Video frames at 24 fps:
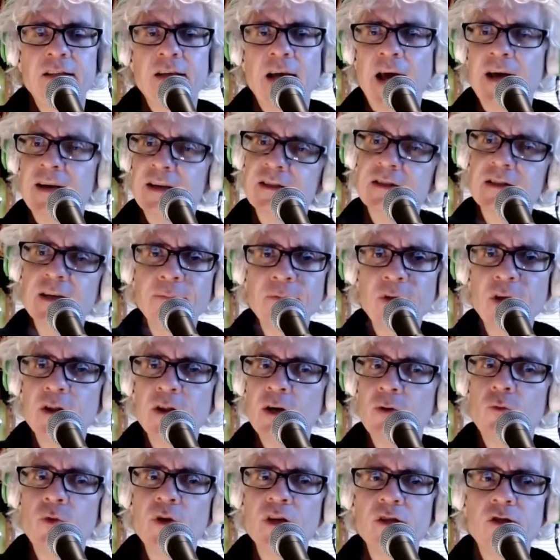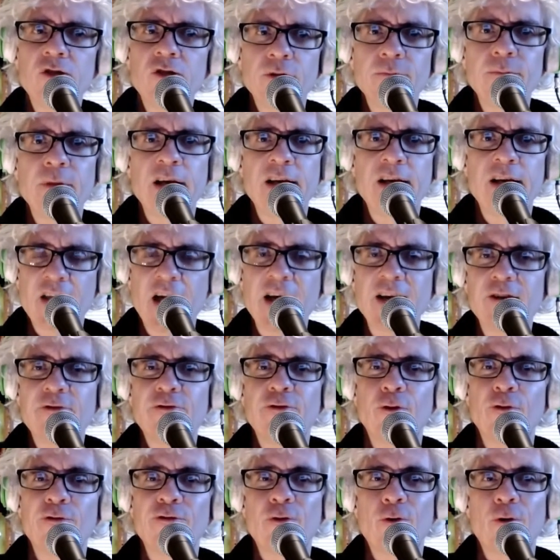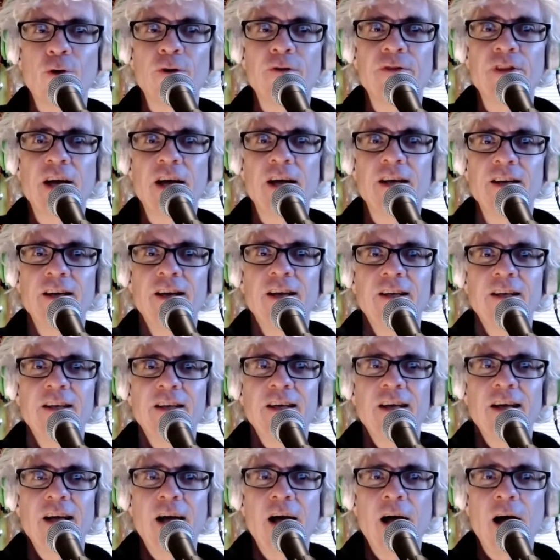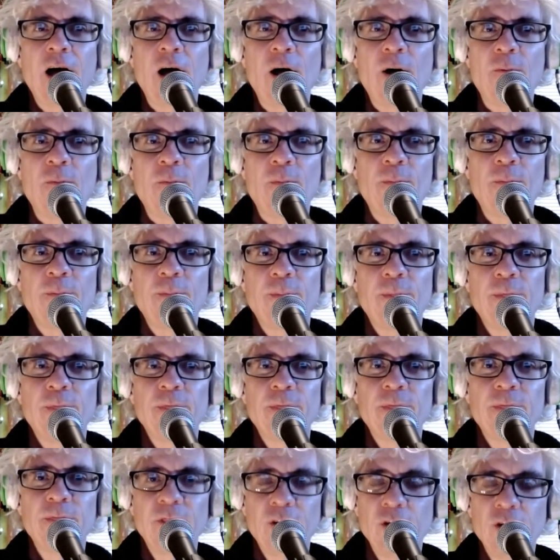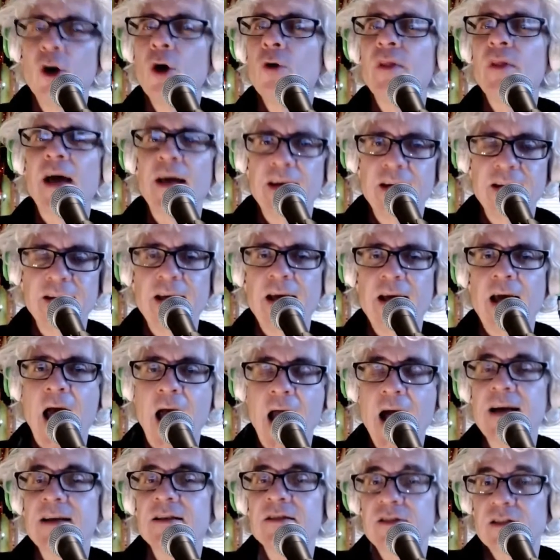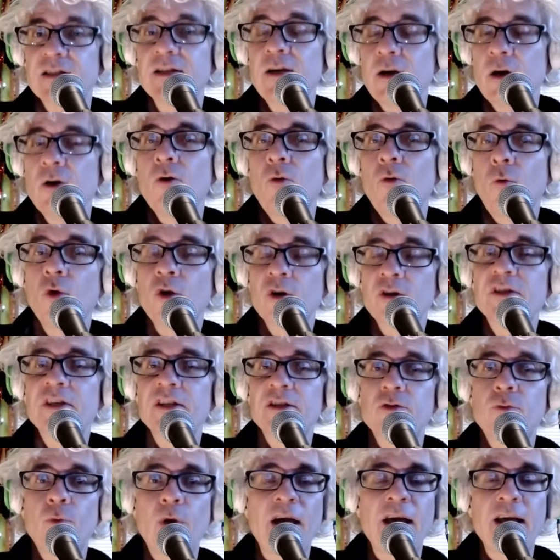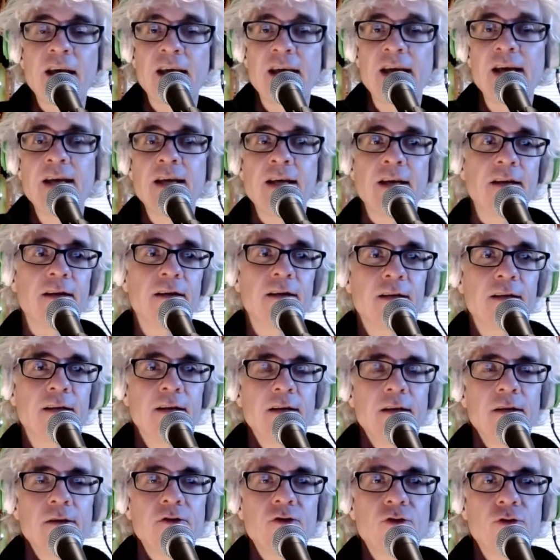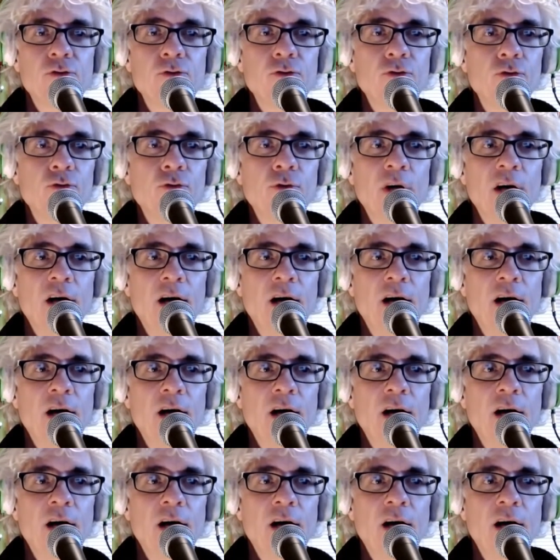and it's something that we should be thankful for, that that it has worked its way in to